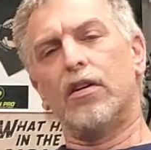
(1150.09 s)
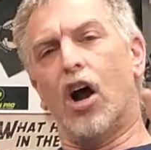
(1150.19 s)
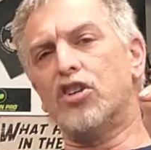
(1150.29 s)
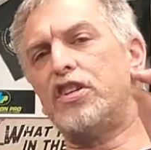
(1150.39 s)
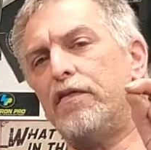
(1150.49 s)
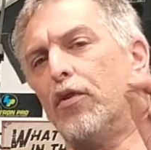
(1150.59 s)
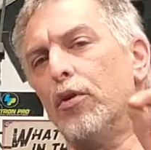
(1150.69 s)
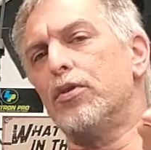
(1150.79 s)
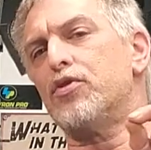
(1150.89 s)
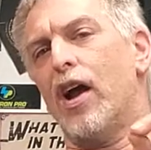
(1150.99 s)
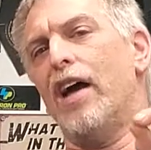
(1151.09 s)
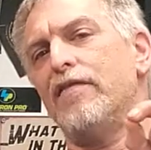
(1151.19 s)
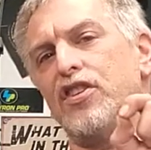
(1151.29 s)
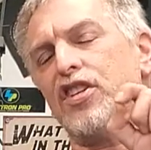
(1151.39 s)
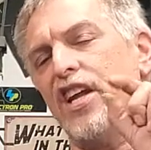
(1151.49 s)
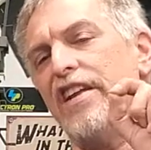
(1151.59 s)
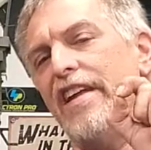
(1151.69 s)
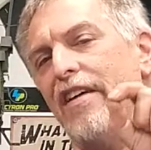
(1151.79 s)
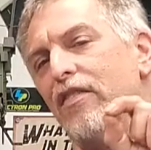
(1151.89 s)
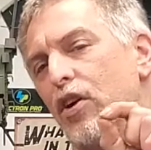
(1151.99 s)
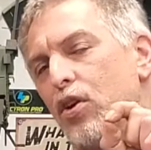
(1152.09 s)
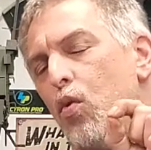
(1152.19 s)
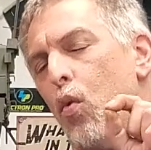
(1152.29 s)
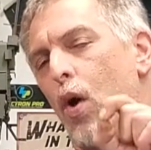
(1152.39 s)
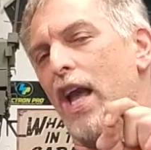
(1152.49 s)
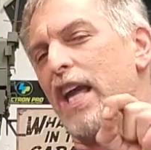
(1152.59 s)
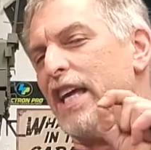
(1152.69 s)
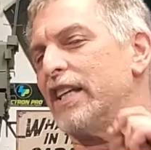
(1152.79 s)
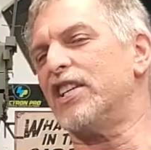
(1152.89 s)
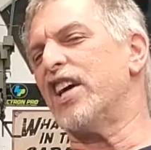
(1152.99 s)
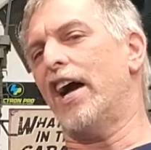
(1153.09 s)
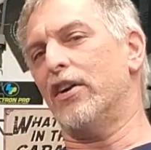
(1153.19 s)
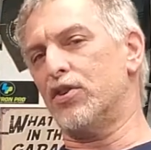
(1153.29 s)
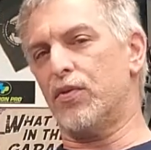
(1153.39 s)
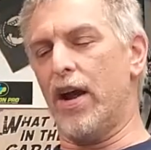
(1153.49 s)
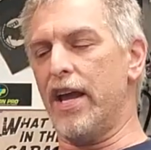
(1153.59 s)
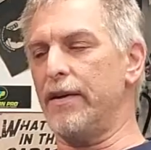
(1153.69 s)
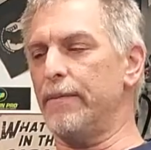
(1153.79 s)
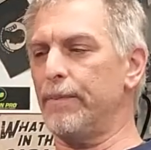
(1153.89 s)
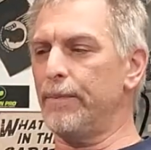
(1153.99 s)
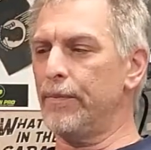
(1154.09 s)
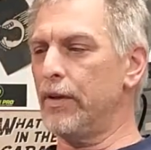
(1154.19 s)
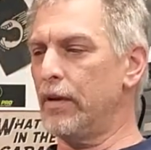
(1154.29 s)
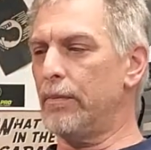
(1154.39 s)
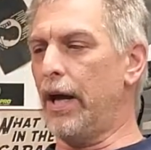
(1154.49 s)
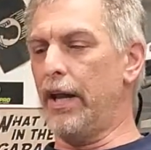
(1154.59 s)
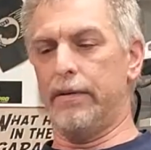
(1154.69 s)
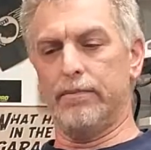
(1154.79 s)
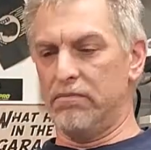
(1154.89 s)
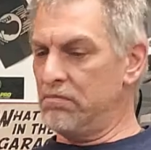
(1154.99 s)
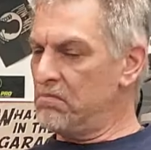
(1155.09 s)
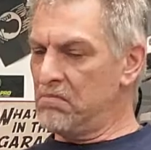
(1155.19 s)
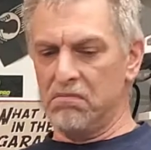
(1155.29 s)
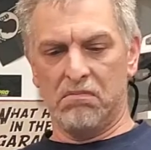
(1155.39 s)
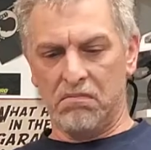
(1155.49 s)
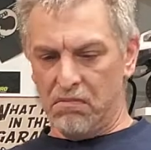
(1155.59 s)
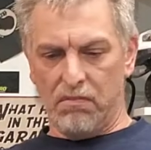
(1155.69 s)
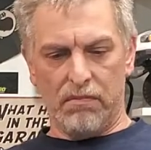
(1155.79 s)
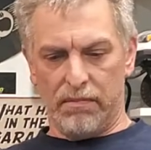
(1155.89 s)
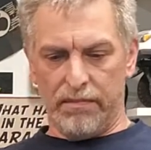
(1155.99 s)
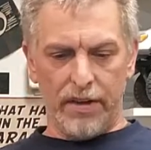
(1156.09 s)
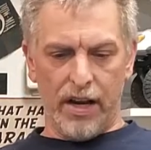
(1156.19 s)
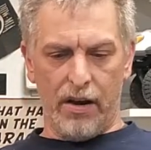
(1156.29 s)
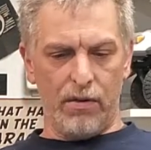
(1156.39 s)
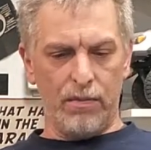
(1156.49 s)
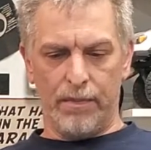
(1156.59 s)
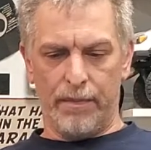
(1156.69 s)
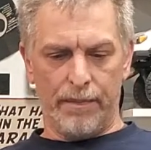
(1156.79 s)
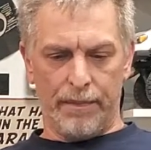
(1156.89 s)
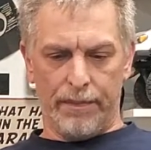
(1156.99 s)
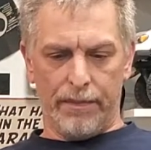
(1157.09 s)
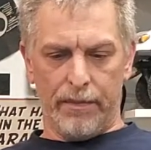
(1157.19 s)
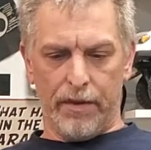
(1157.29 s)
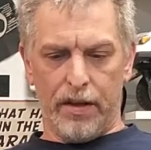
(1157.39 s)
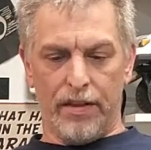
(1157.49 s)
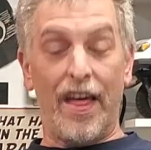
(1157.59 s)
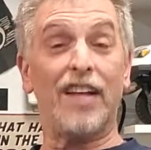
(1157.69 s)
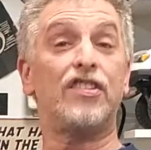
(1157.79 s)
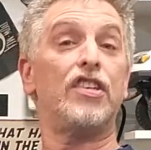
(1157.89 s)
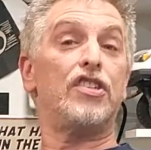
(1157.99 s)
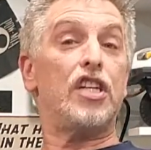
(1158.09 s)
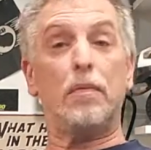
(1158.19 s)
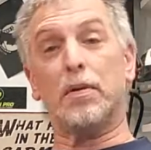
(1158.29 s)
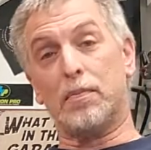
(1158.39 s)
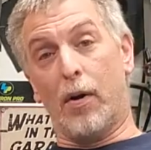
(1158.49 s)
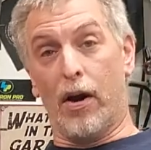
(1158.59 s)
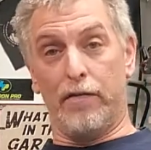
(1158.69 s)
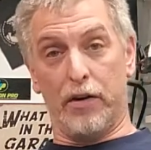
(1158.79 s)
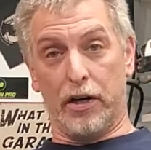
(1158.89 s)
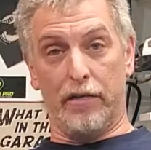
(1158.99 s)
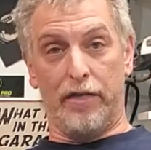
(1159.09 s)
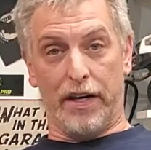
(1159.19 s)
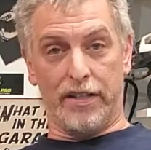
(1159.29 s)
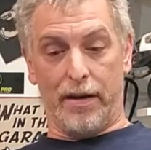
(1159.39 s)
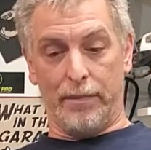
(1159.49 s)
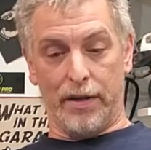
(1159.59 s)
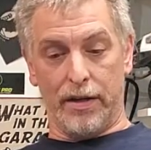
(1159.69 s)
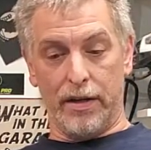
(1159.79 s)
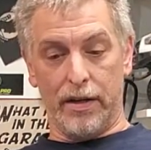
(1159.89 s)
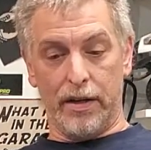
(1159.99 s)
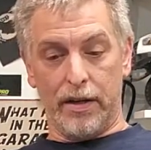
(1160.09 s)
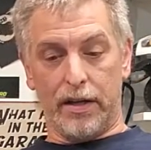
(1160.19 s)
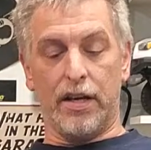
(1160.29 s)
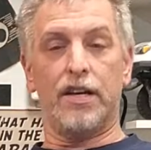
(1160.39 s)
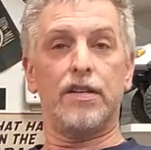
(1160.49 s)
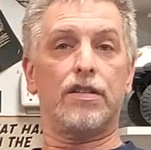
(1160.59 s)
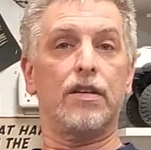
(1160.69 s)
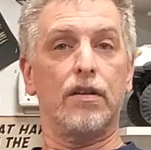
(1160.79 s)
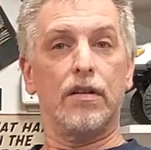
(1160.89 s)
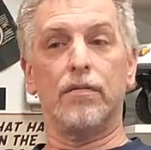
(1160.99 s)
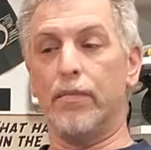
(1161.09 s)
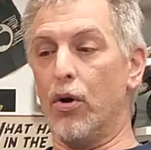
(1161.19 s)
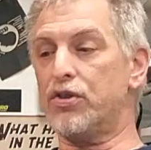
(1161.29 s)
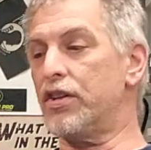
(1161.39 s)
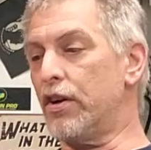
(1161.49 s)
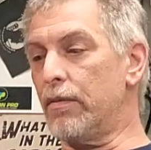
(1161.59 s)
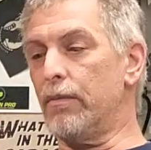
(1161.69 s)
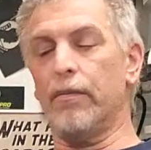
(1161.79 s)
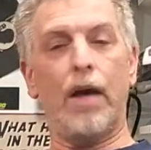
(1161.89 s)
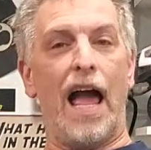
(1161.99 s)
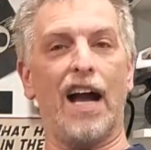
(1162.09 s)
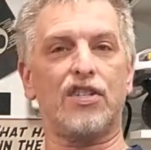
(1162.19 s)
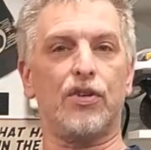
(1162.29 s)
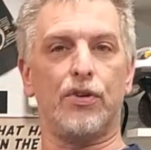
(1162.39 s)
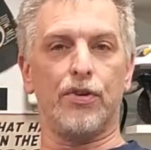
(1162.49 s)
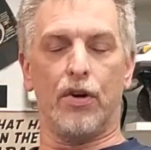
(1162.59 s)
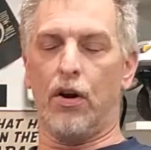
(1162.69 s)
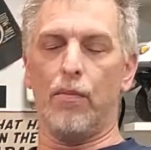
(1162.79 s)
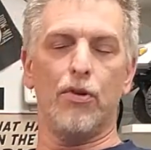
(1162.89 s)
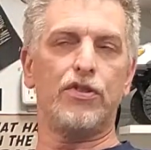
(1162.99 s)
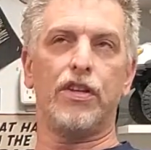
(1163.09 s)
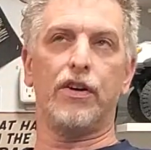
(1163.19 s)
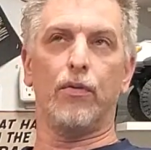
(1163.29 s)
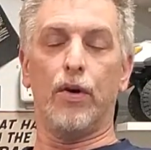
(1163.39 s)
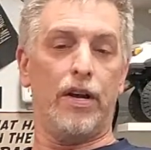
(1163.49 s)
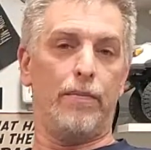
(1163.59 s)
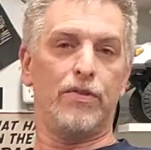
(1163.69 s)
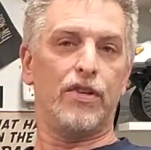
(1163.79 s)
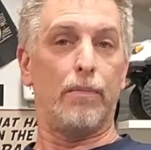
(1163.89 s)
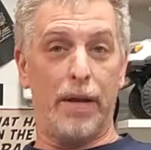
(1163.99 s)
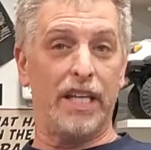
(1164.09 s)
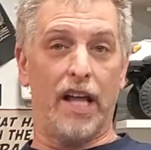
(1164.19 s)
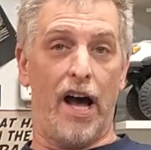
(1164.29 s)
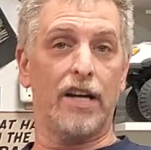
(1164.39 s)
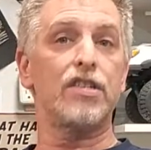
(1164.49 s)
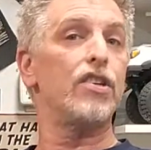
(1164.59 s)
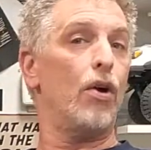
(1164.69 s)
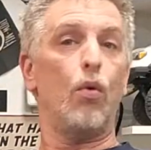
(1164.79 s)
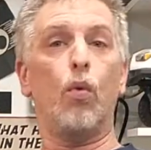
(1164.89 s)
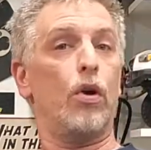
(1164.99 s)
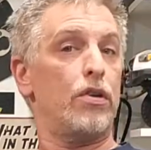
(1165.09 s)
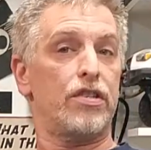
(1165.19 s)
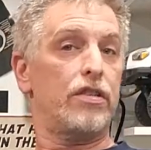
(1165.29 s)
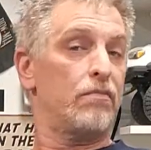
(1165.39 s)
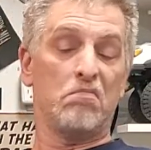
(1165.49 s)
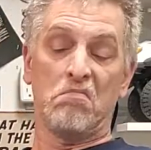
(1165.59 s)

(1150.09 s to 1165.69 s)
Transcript: RC four-wheel drive just can never quite get the tires right, but you know, that's the cheapest part if you're going to fix something, because most of their axle or most of their rims are beadlocks. So where's,